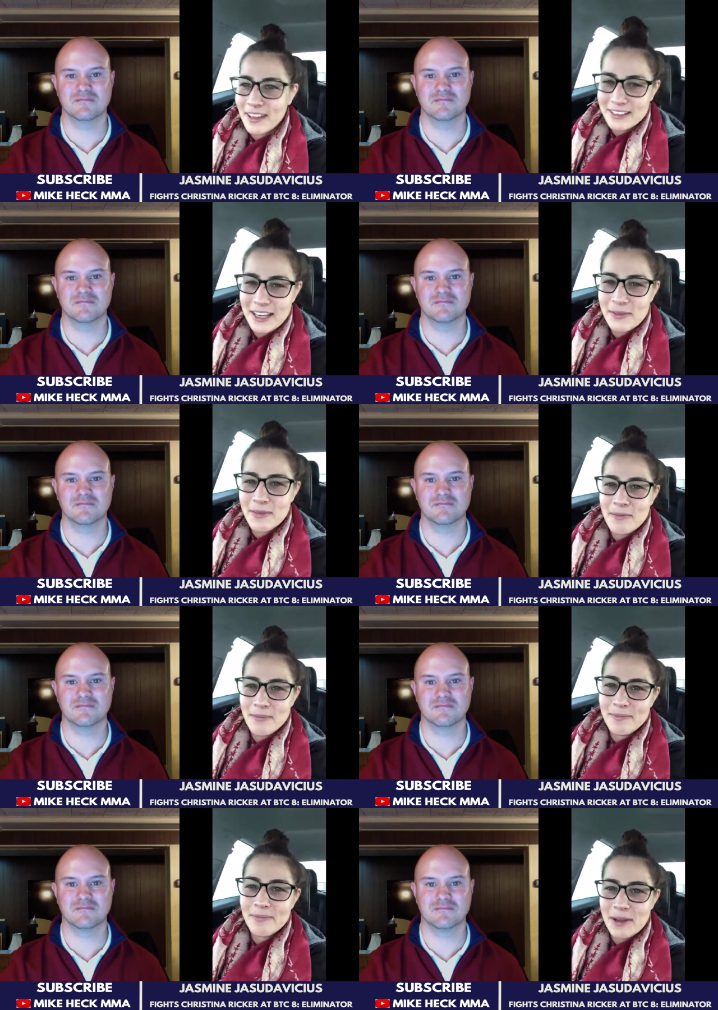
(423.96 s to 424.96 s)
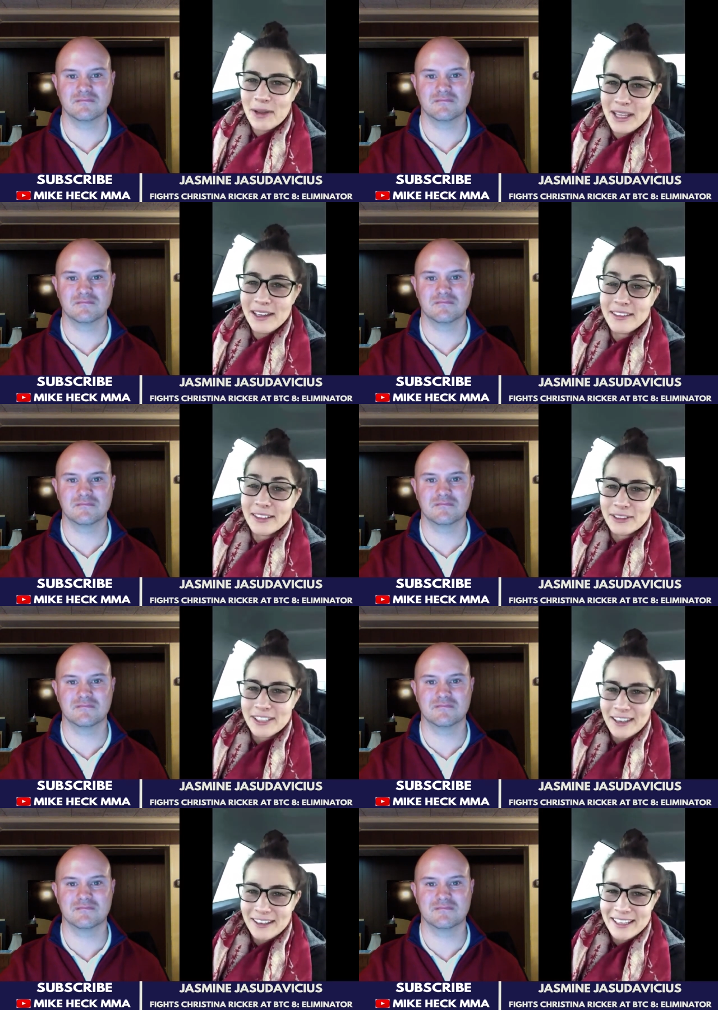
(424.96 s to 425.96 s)
Speaker 1: I take my my beatings
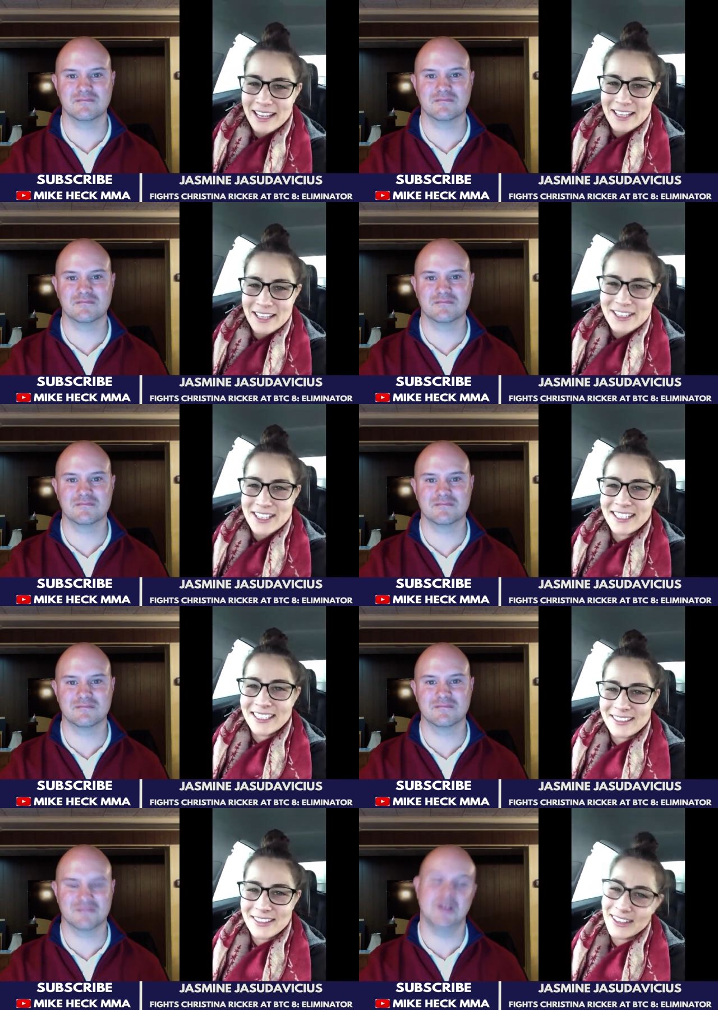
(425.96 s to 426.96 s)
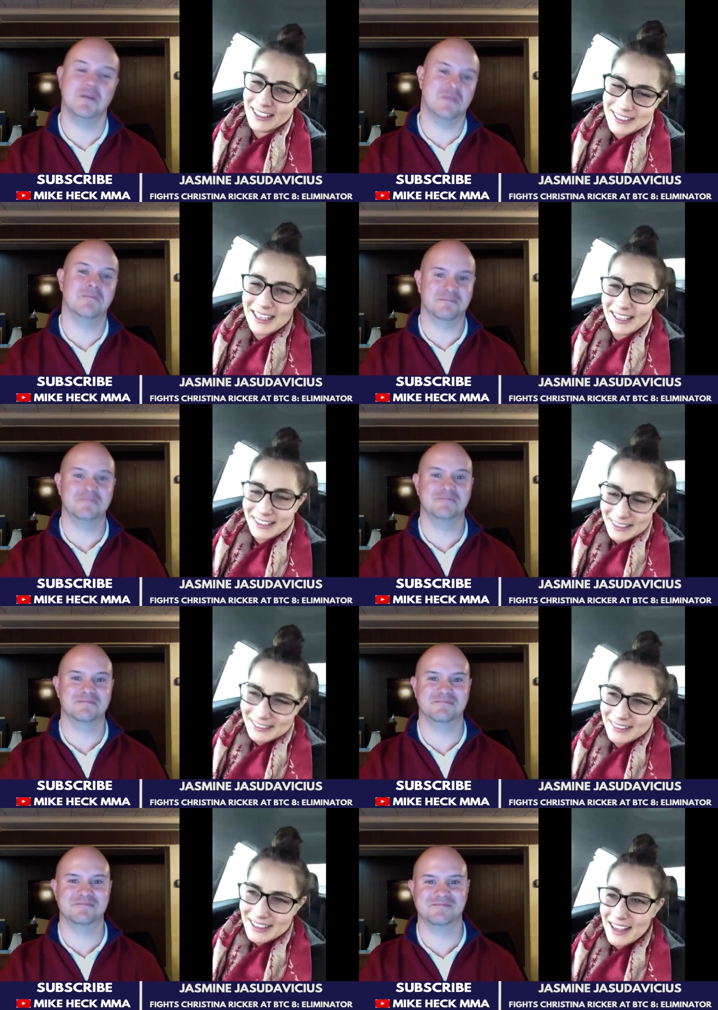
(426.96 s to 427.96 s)
outside of the cage. So I stay
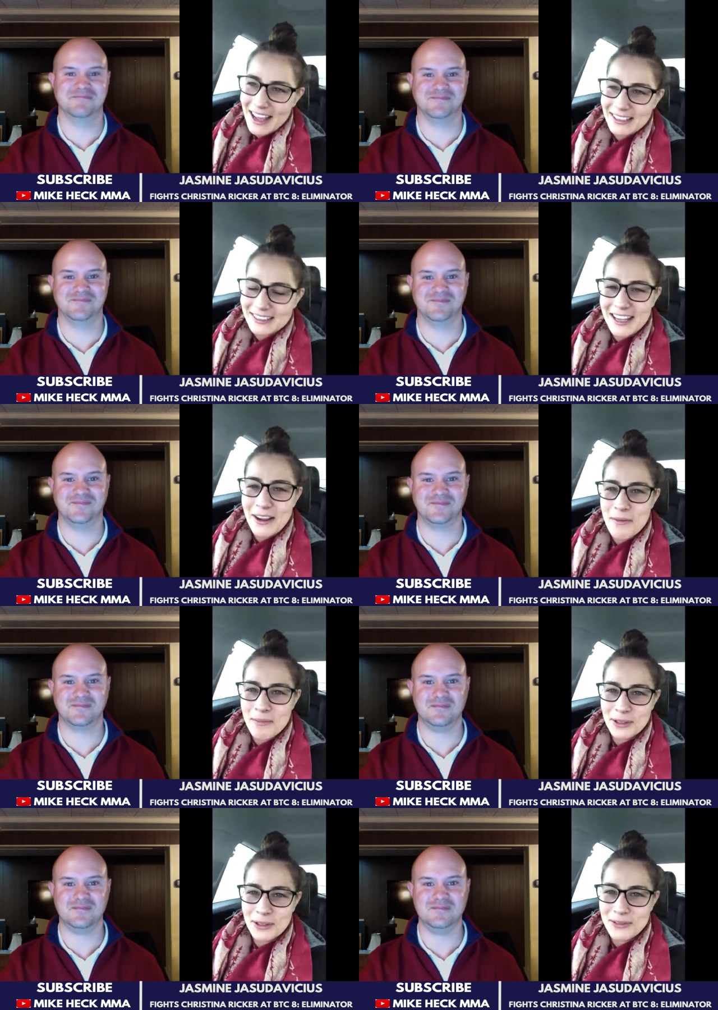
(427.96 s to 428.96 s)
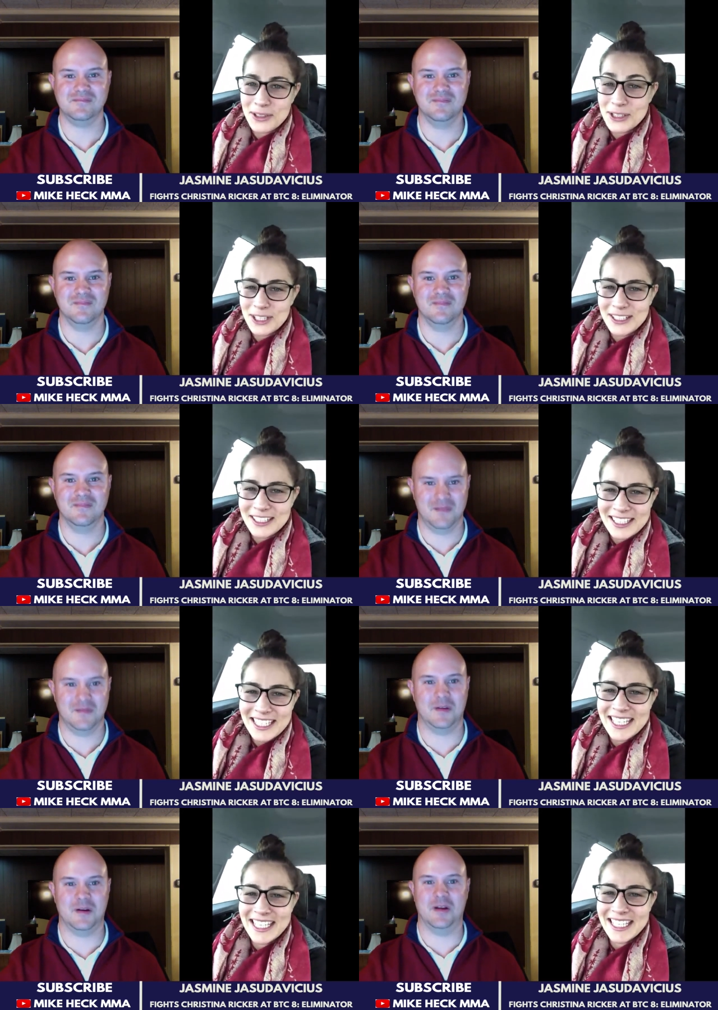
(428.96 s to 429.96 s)
I stay humbled for sure.
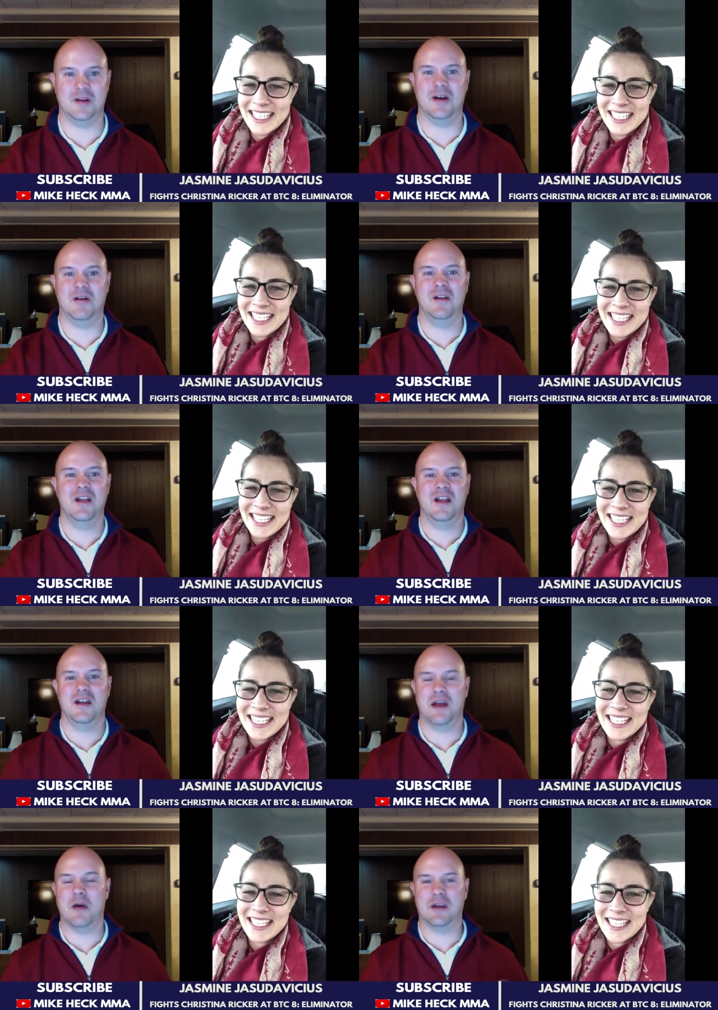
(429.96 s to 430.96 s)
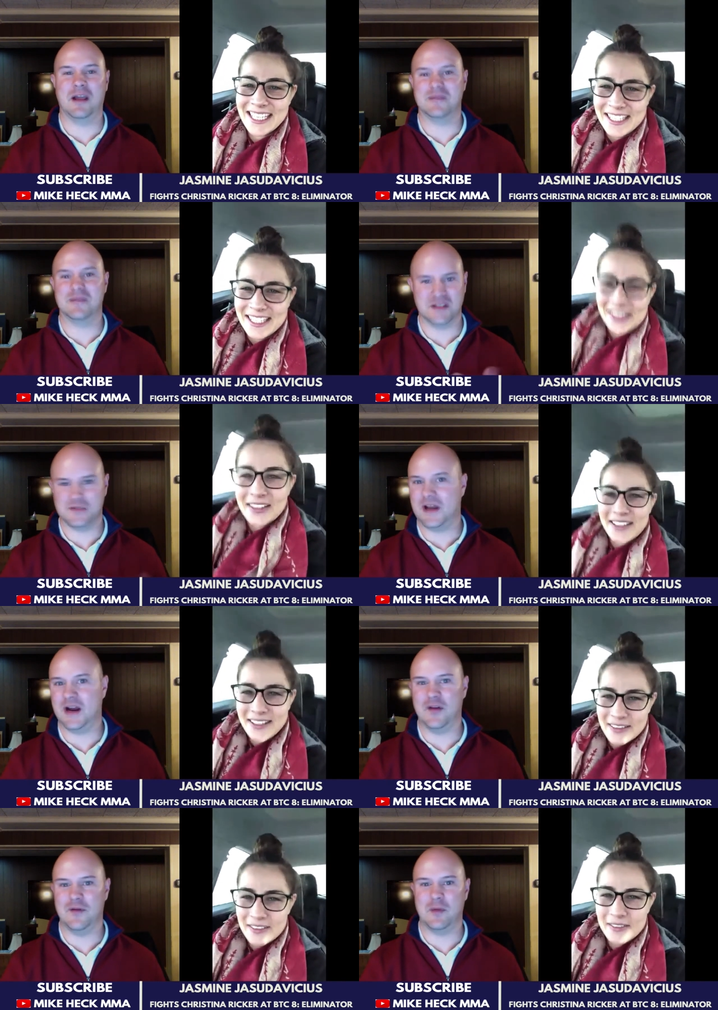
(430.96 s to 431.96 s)
Speaker 2: There you go. Now, when it comes to this fight
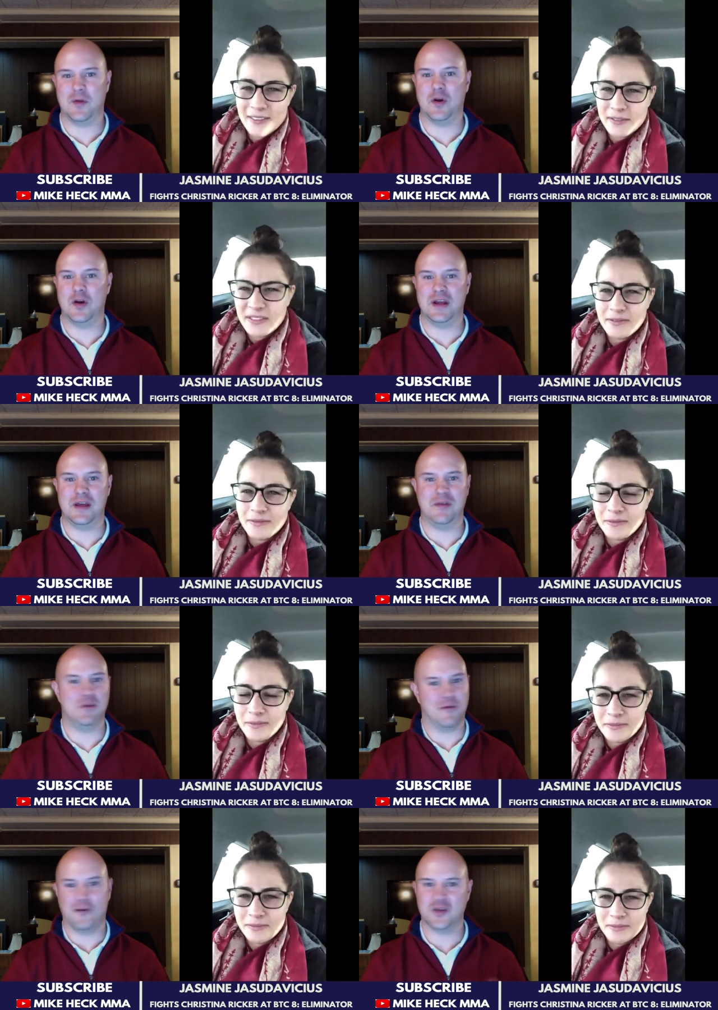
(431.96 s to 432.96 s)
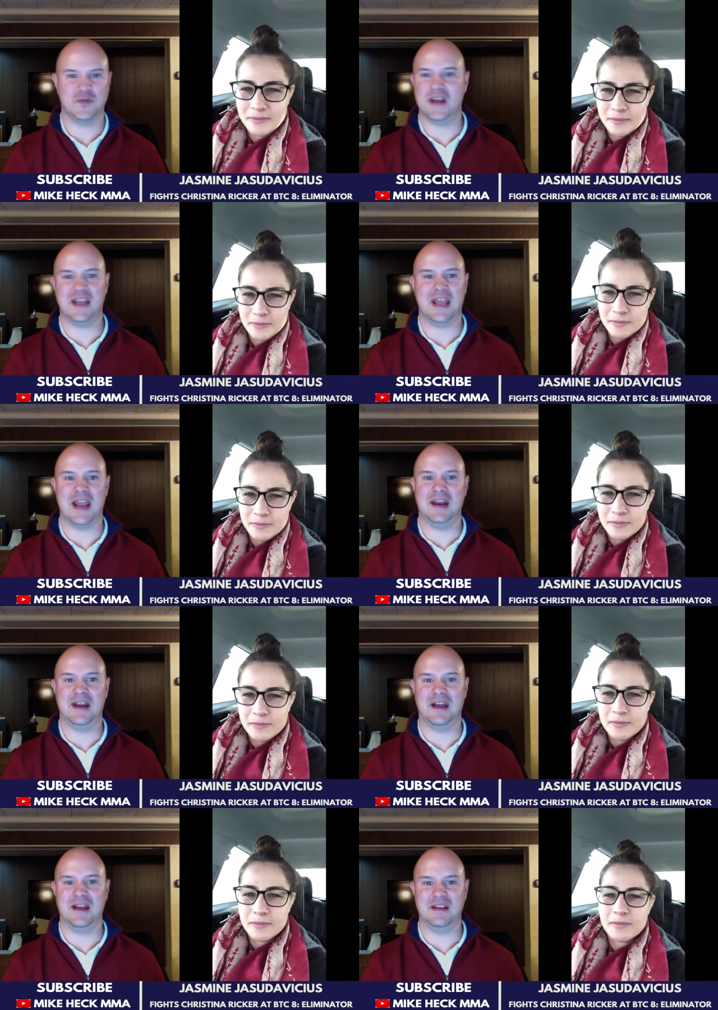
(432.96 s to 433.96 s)
on November thirtieth, your first fight in
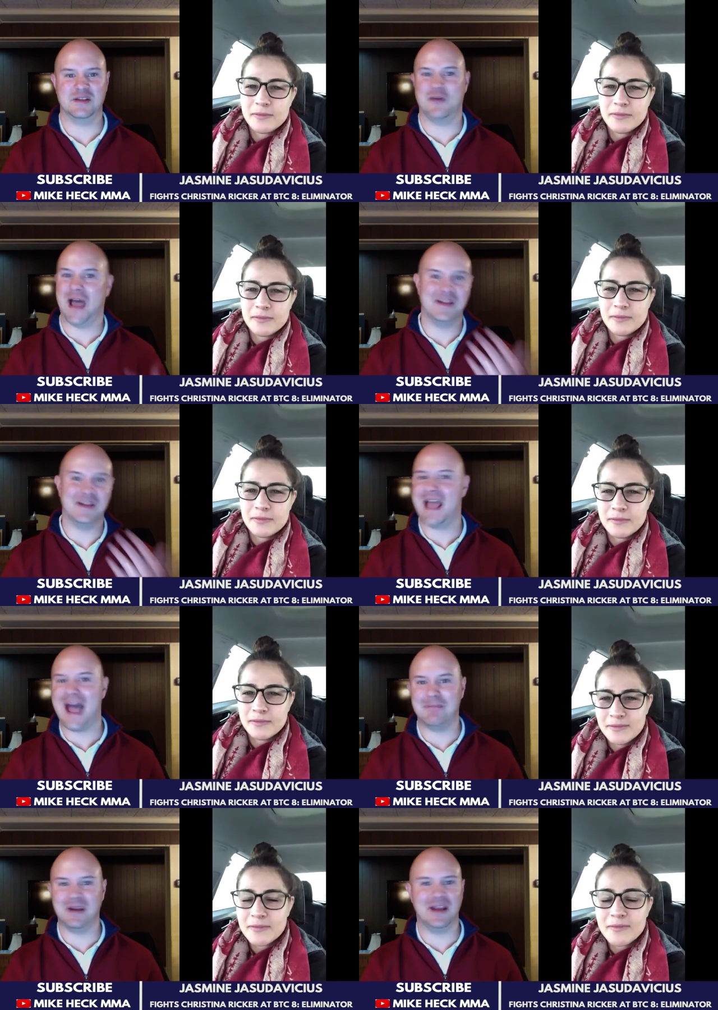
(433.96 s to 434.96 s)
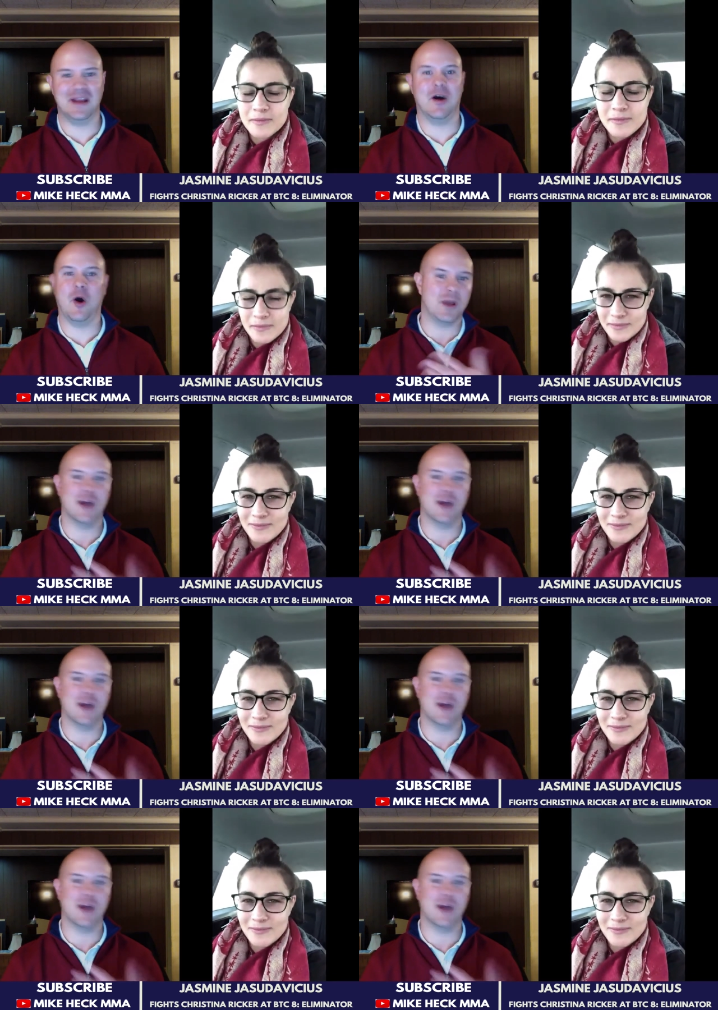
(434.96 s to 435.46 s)
Canada, it's finally happening. Home